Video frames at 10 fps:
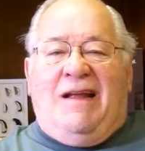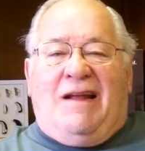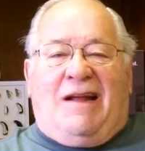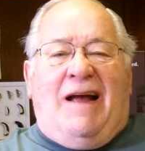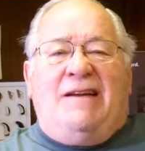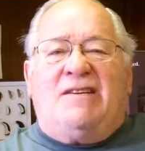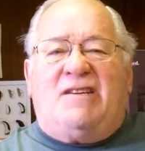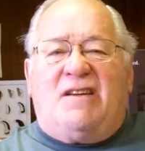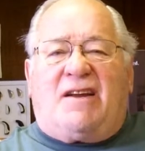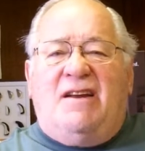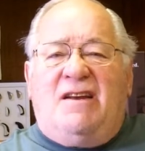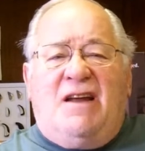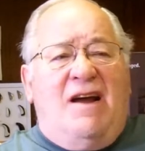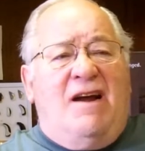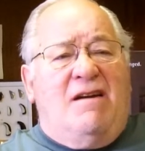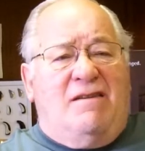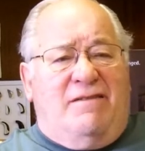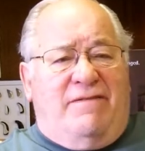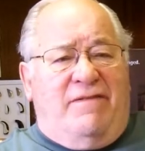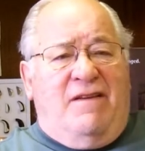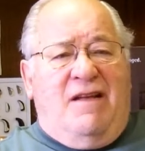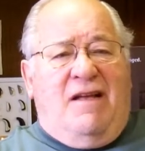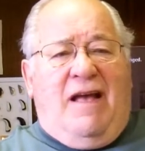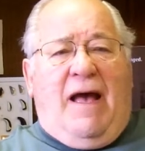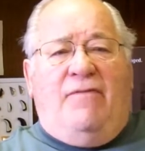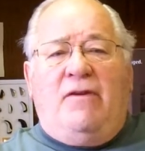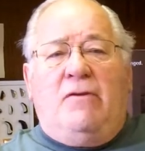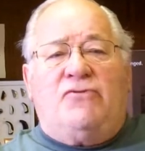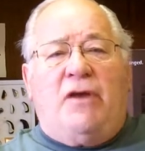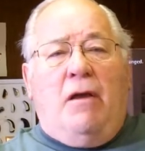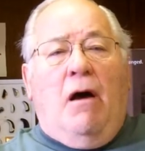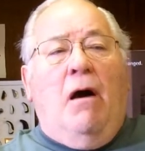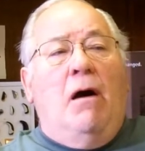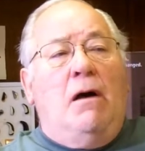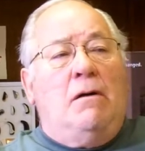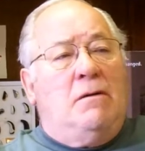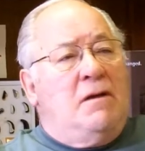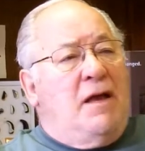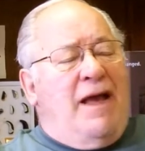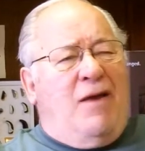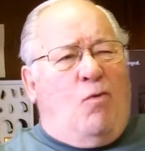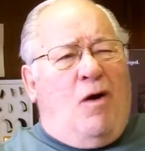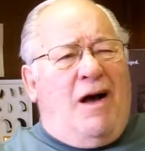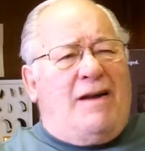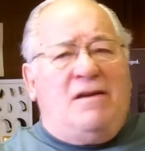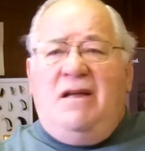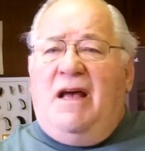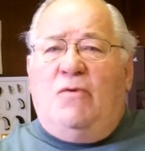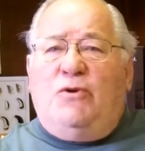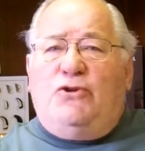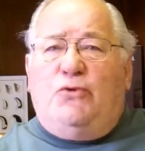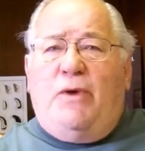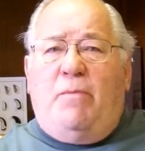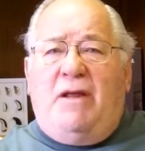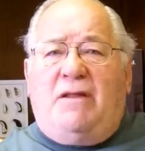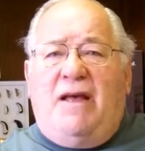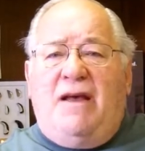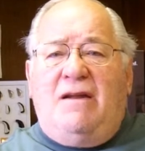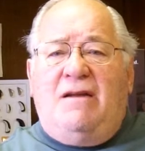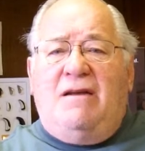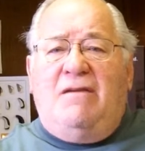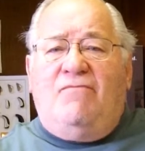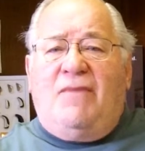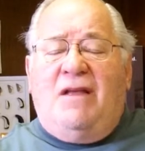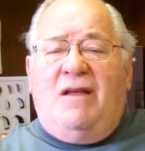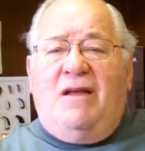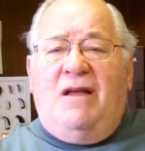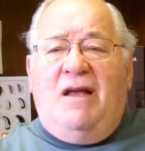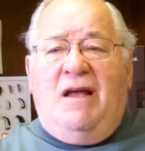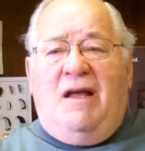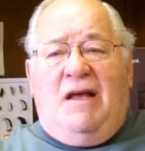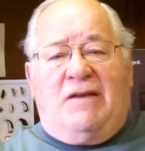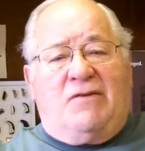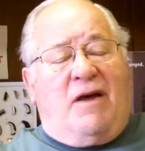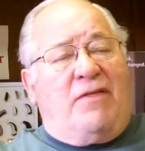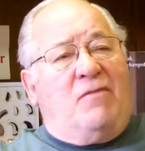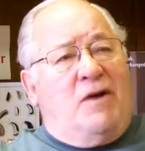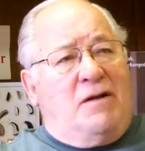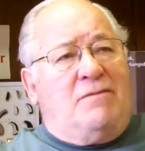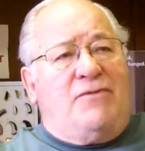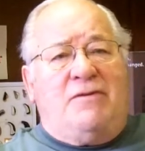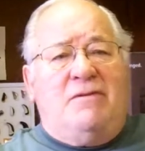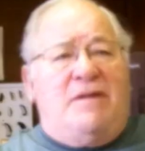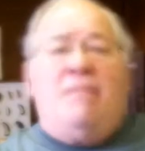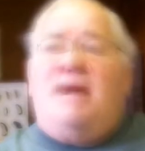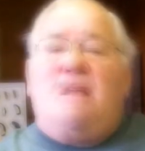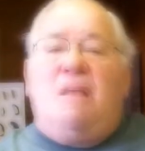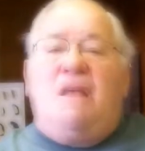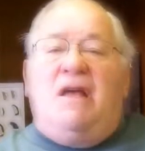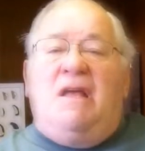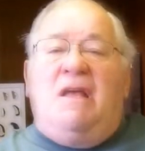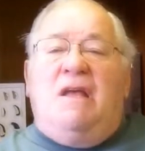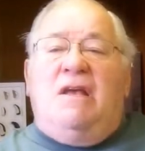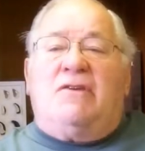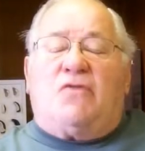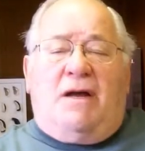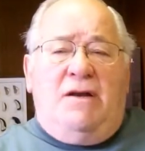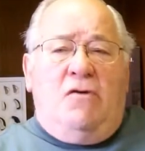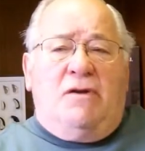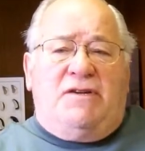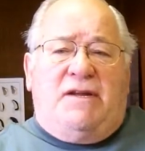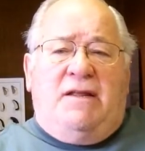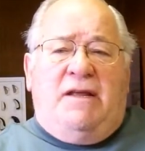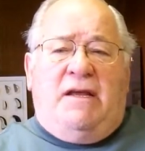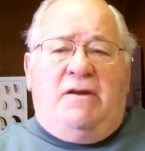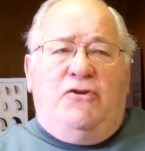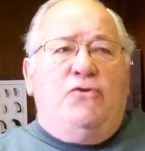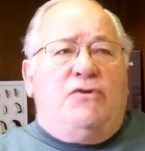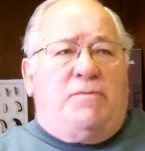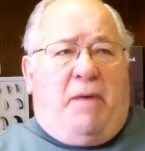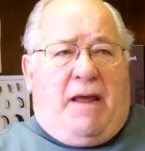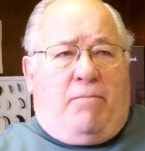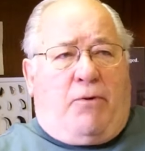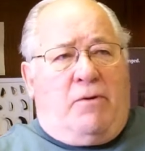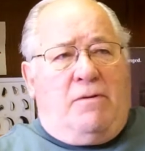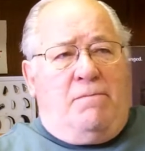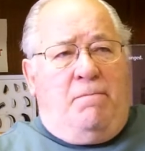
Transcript: kind of sick and tired of having you say, huh? And what? And would you repeat that? So I thought, well, that makes some sense. So I've noticed in the newspaper